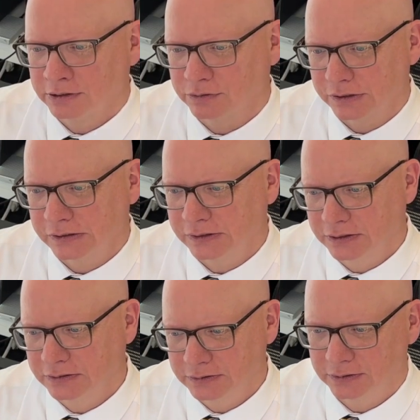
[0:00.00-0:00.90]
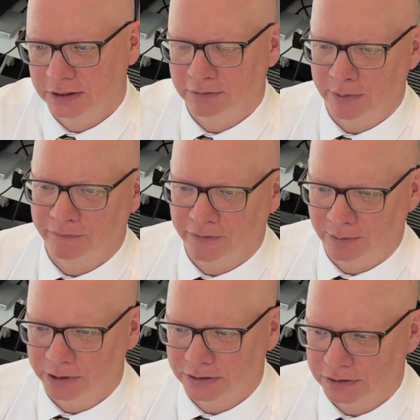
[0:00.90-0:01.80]
to assist in my
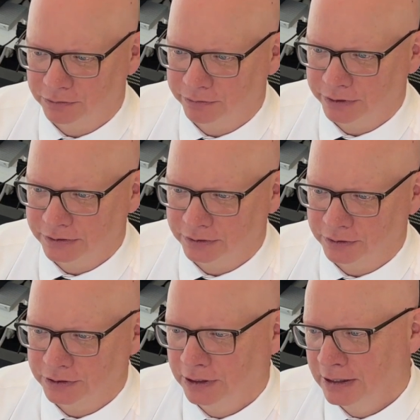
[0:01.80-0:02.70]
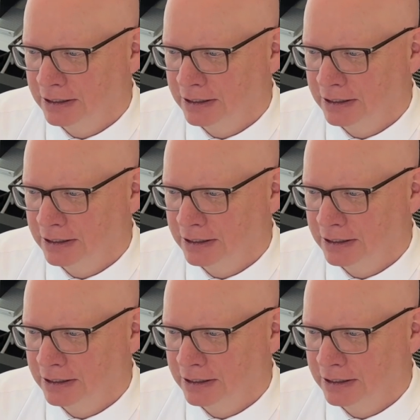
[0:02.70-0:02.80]
family history research.